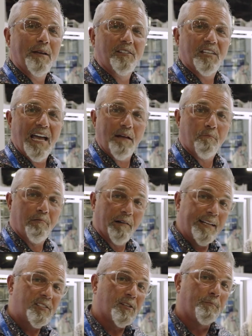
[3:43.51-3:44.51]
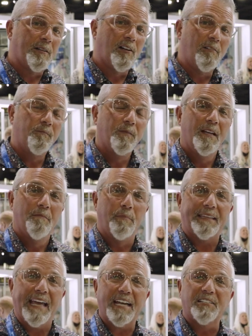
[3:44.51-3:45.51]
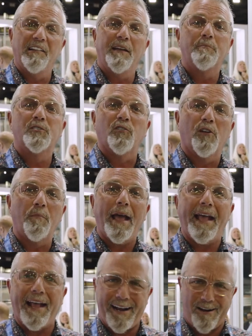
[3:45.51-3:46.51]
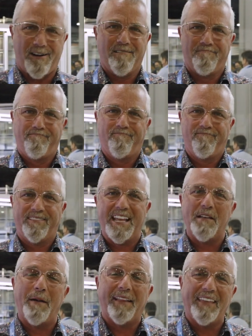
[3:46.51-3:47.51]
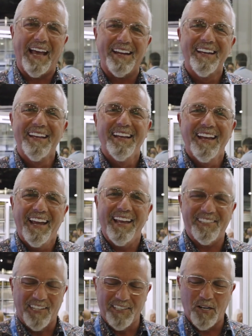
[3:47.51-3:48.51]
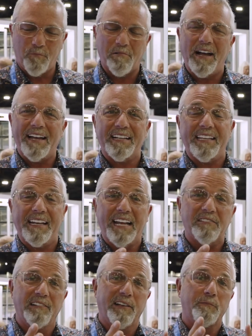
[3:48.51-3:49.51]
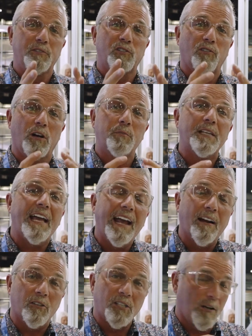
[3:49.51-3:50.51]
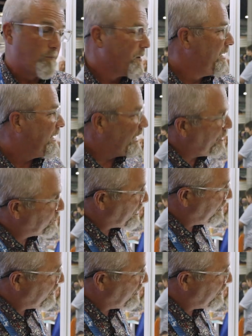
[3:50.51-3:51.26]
exact principle, but they actually absorb air. Think about that. It's a little product that actually absorbs air. So if